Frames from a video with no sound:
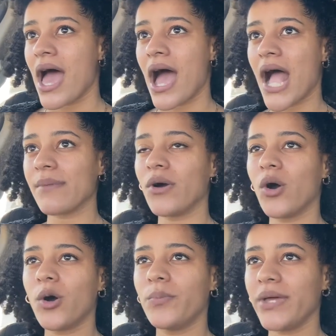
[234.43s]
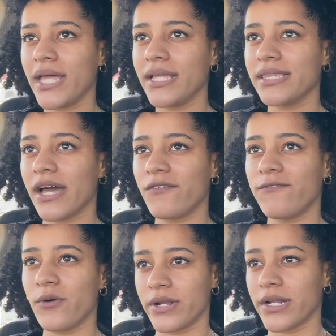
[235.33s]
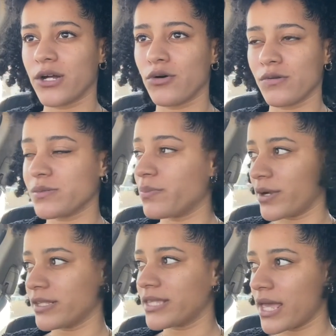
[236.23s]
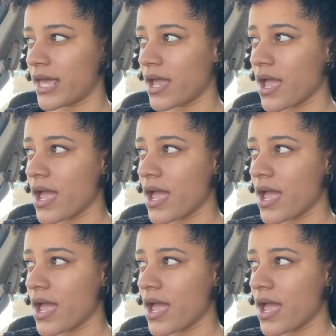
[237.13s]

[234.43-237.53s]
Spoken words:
I'm hoping that for Nicole's birthday,